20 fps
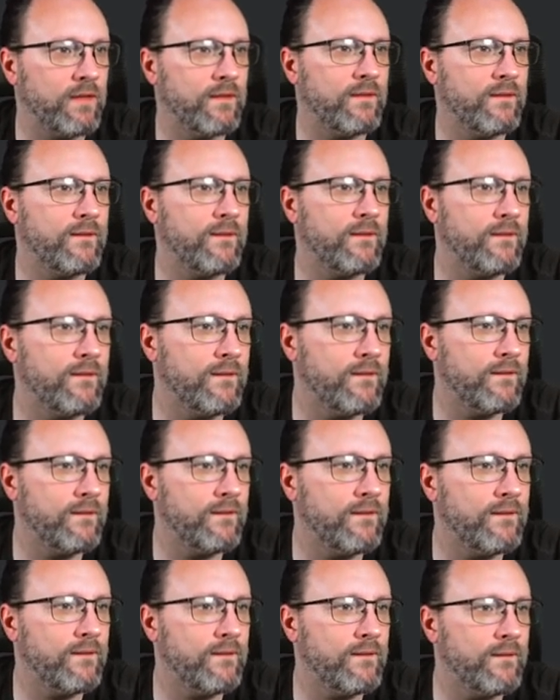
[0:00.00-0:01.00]

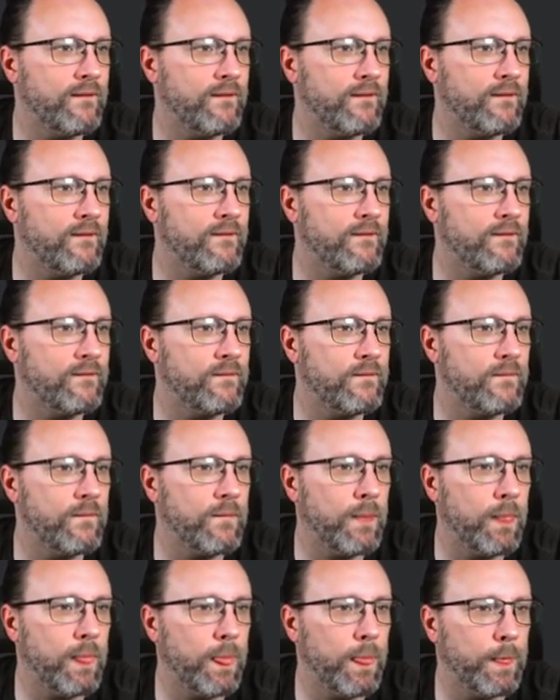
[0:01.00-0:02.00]

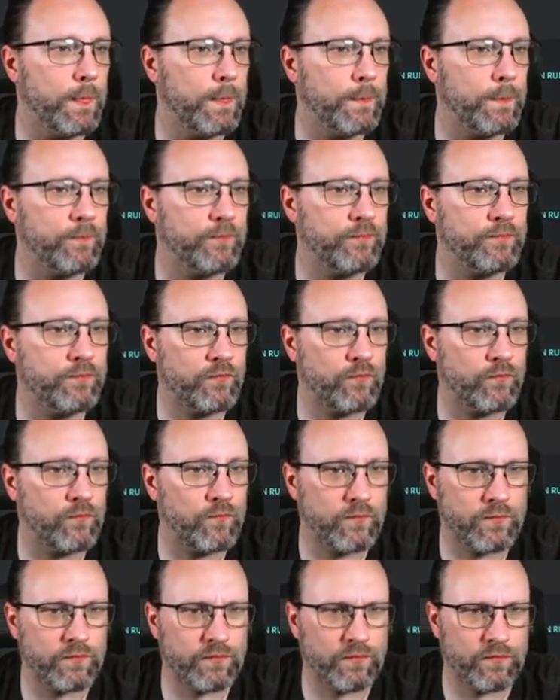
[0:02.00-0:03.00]

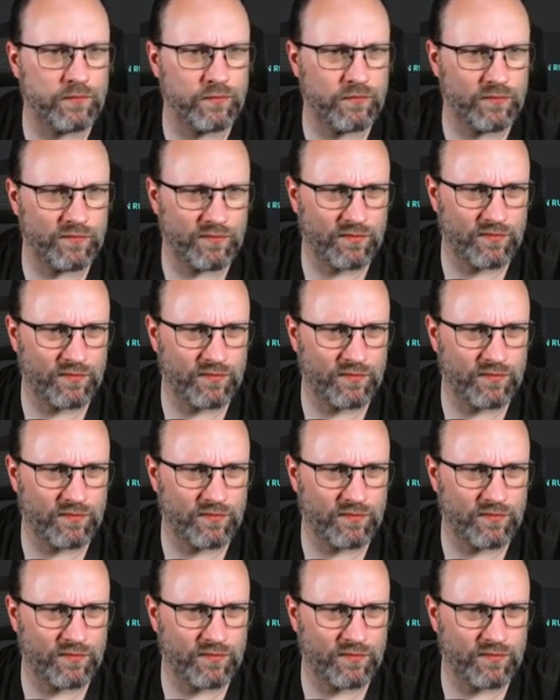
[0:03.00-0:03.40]
Nobody speaks.